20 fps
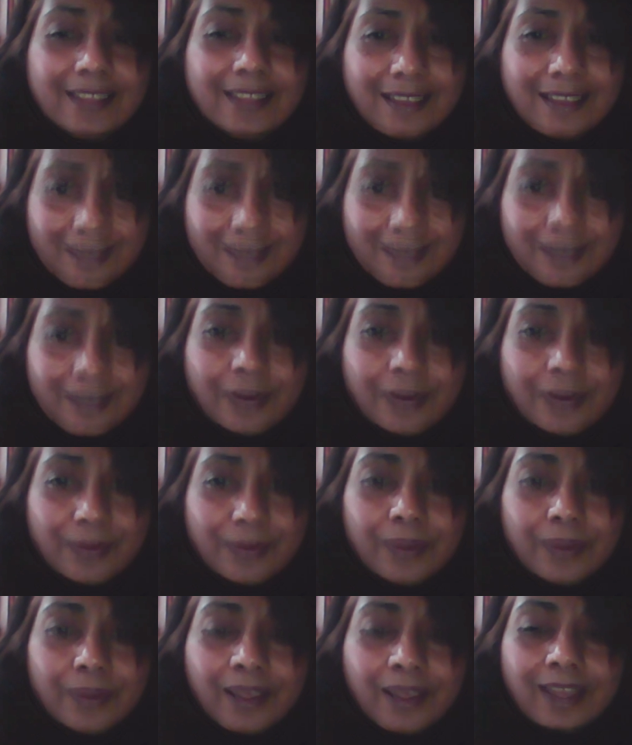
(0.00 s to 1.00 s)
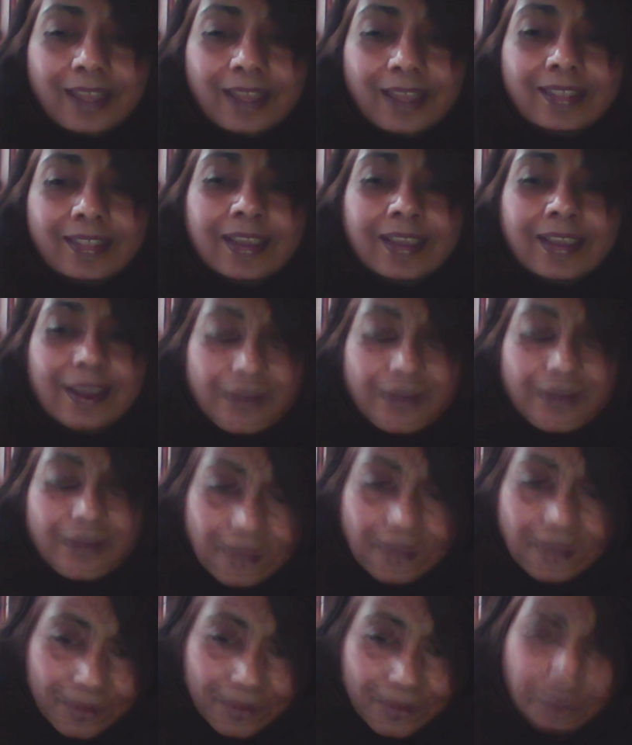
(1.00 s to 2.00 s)
You know, they are
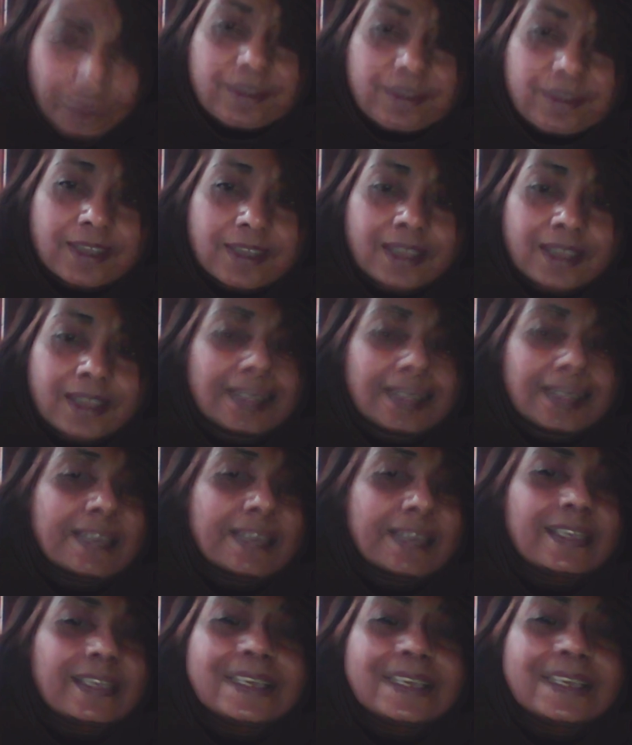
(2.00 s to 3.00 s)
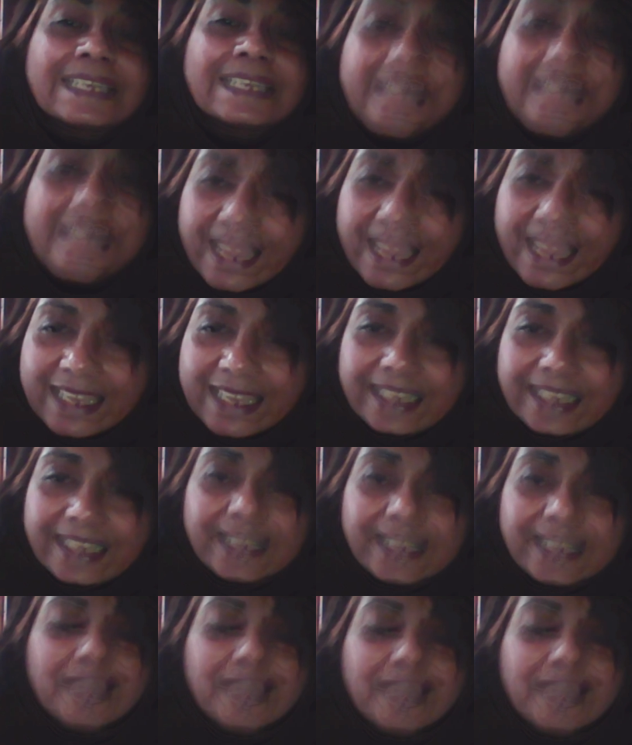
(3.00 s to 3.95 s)
using these deadly,